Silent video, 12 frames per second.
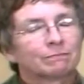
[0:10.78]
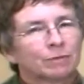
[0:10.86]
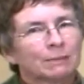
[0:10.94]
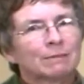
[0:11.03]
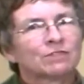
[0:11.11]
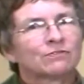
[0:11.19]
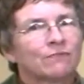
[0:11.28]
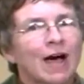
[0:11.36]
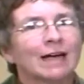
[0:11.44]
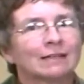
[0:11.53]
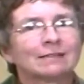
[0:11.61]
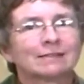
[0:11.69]
pretty much
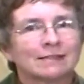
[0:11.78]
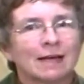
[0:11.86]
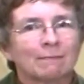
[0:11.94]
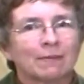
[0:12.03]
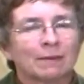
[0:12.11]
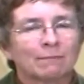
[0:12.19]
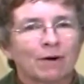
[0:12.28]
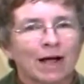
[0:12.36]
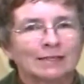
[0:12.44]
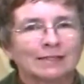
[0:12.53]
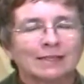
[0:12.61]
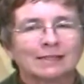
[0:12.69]
final step in the
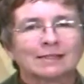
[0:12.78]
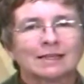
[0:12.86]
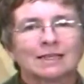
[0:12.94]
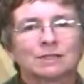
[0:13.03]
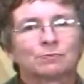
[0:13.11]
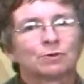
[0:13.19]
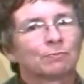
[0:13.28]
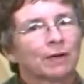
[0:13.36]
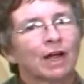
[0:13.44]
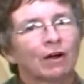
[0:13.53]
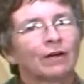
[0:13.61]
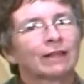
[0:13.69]
process is
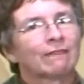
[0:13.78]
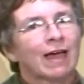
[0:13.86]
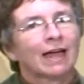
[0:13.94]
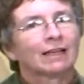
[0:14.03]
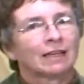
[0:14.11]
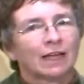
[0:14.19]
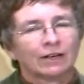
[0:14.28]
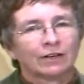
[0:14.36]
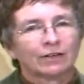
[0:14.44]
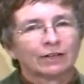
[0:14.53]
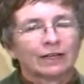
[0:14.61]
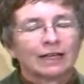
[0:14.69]
preparing that
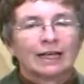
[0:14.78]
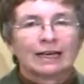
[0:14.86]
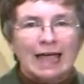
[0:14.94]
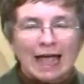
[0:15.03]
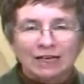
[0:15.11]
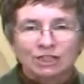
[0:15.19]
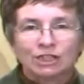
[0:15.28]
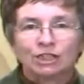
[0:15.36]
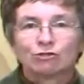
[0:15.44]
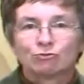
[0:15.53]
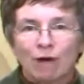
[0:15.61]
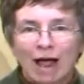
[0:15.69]
letter and actually
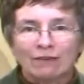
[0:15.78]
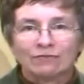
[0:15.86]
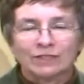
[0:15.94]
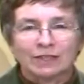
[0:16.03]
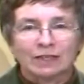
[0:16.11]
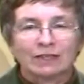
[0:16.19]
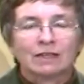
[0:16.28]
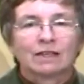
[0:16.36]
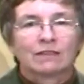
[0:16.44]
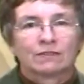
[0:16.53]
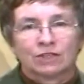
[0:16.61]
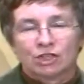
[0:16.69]
drafting the